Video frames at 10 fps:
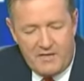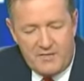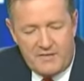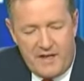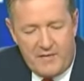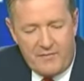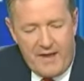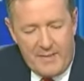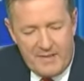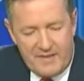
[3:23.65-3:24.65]
to the death of
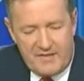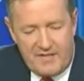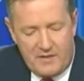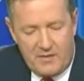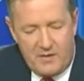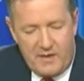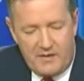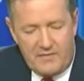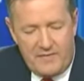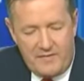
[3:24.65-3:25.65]
Emmett Till
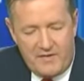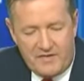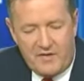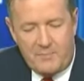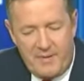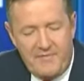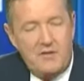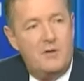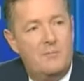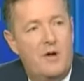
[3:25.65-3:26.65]
in the 50s as a
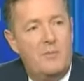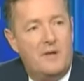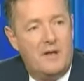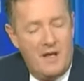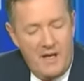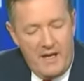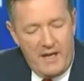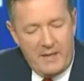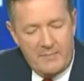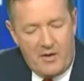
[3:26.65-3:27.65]
pivotal moment
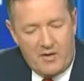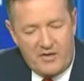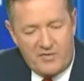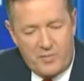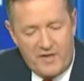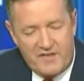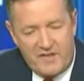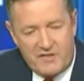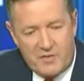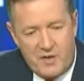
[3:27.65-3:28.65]
in America's race
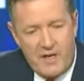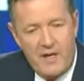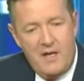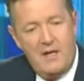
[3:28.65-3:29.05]
history.